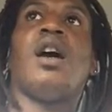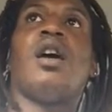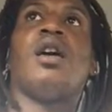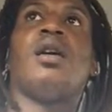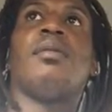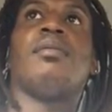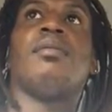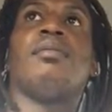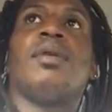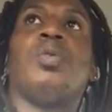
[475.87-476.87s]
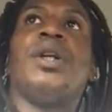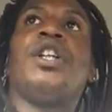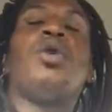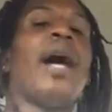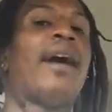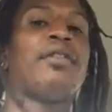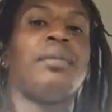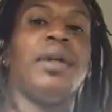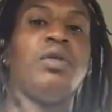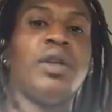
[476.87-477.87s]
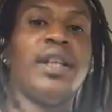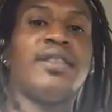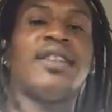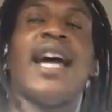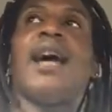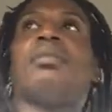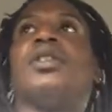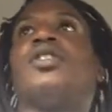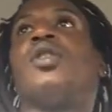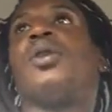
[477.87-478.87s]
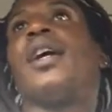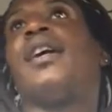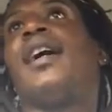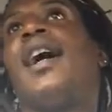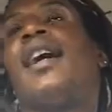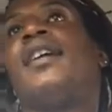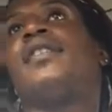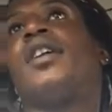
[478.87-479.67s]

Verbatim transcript: Um, but we do have to be reestablished, okay, guys?